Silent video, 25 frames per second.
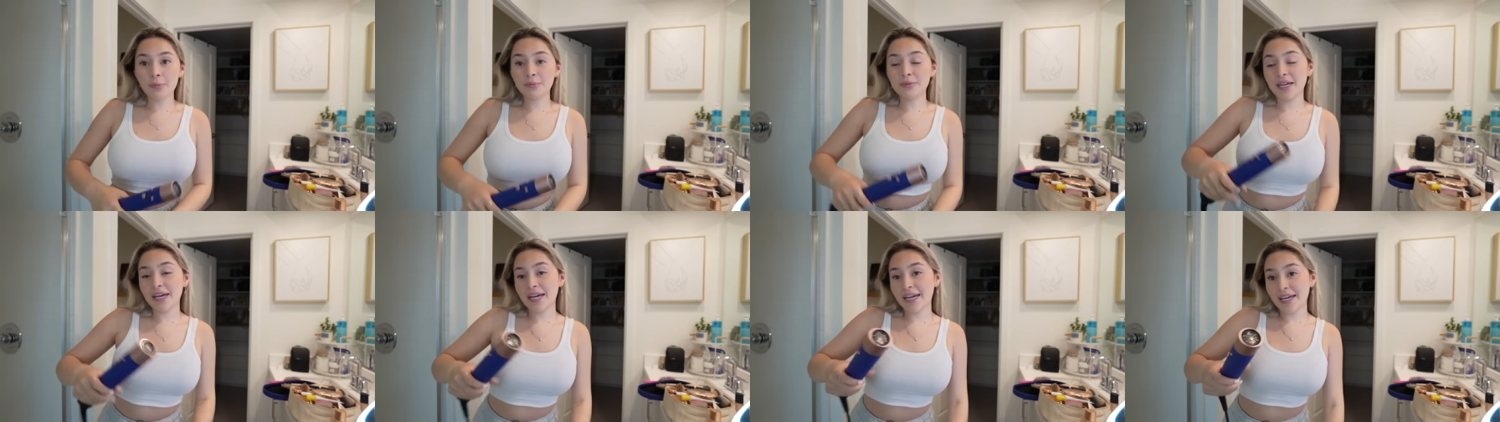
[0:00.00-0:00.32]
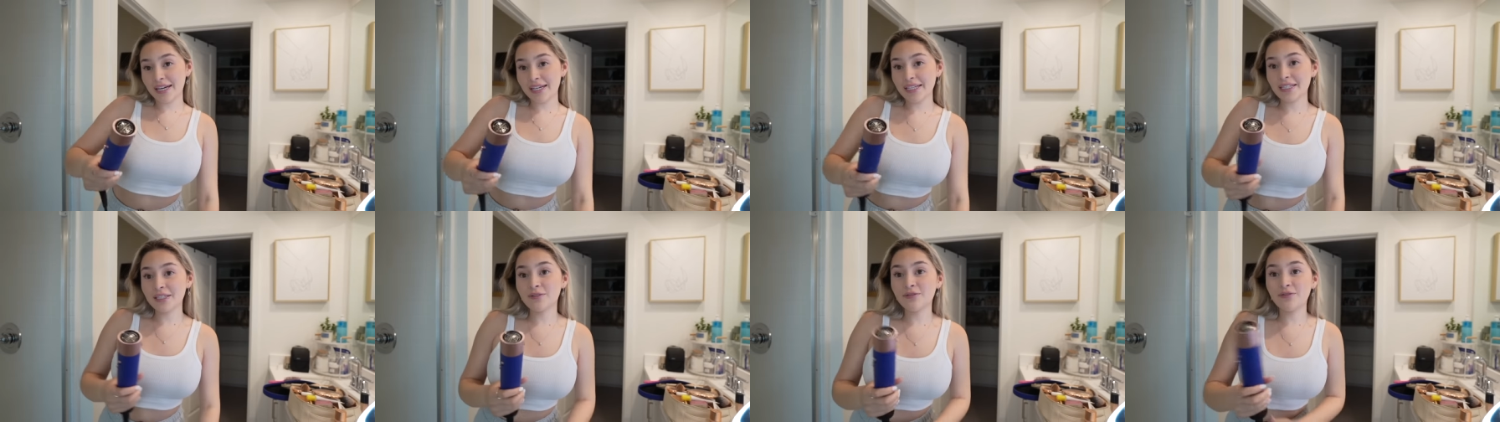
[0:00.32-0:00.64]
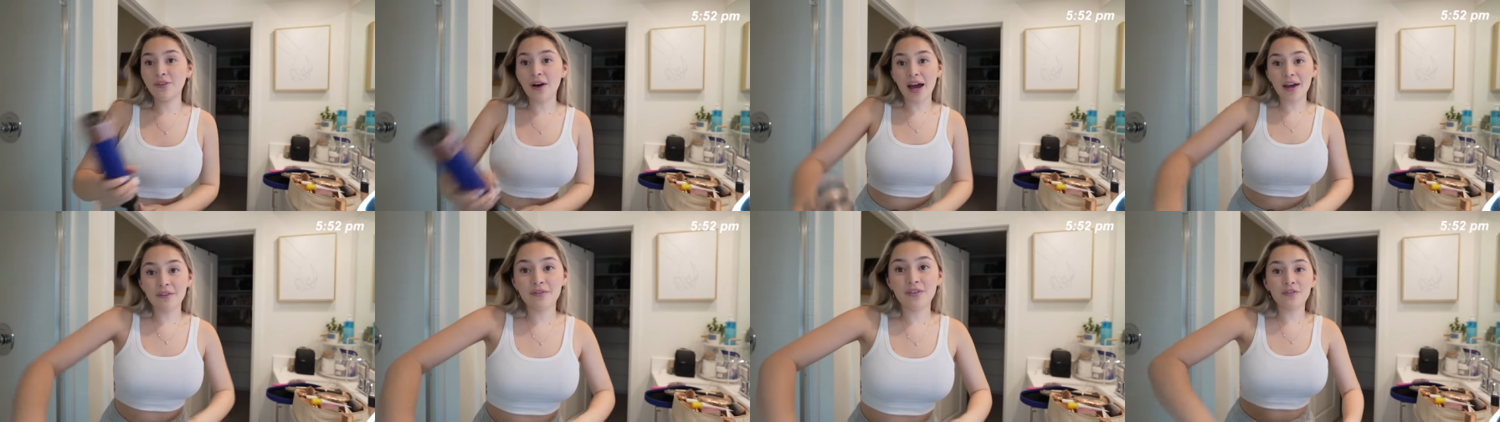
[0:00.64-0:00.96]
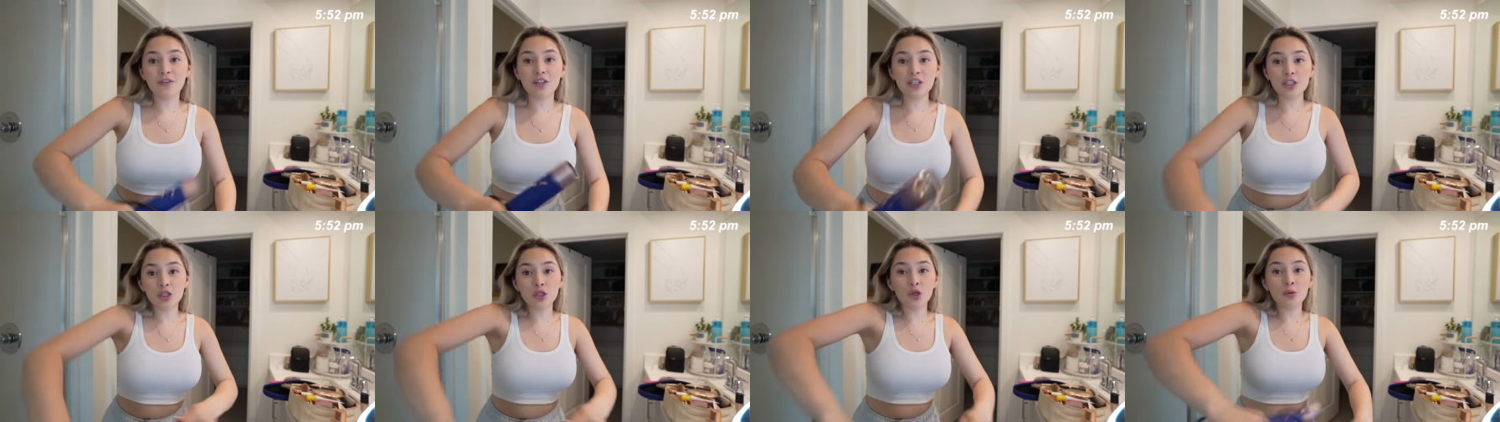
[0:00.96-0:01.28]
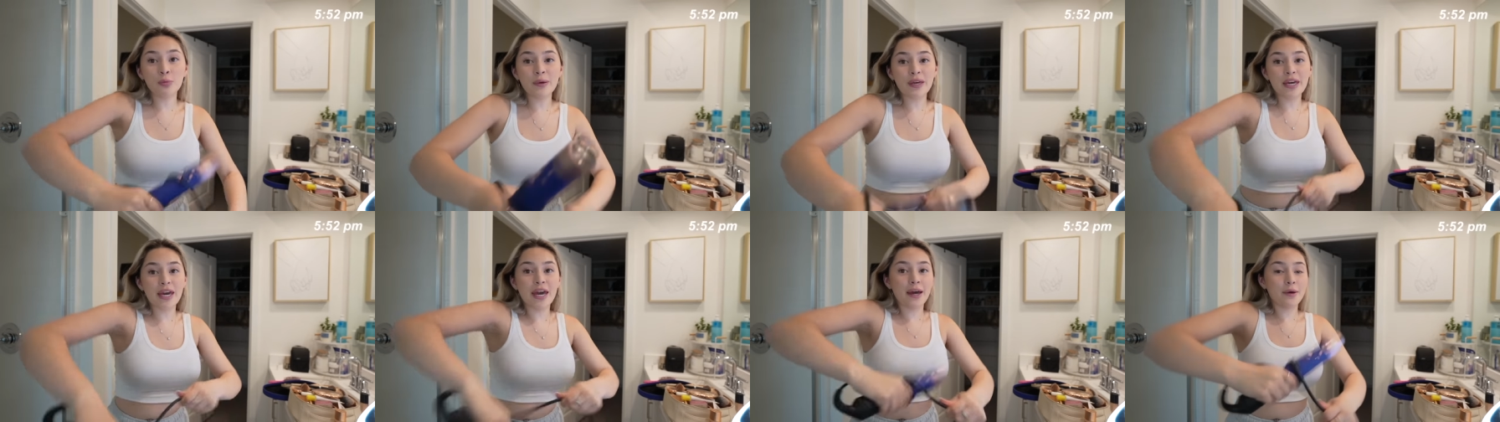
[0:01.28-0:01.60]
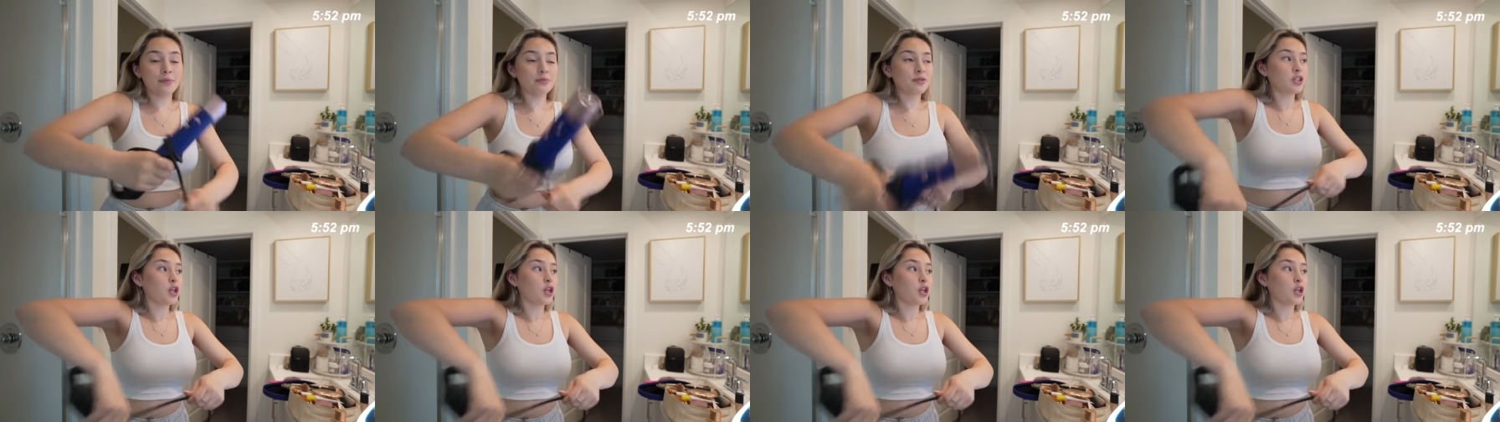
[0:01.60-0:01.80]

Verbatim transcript: update, it is 5.52 p.m.